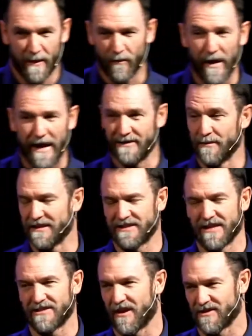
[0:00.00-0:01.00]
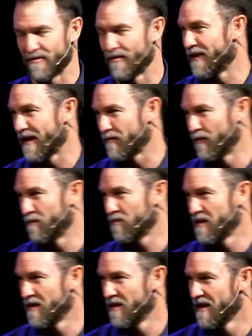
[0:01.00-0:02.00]
way too much testosterone in that room.
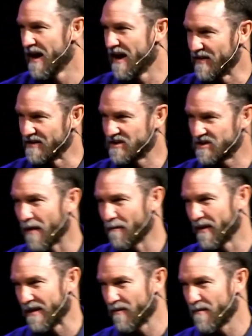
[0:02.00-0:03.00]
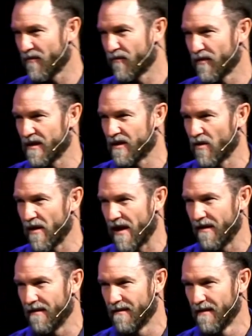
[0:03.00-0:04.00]
And then somebody, right before they'd go
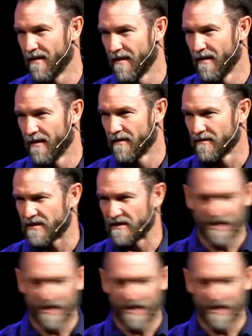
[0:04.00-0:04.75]
out, say,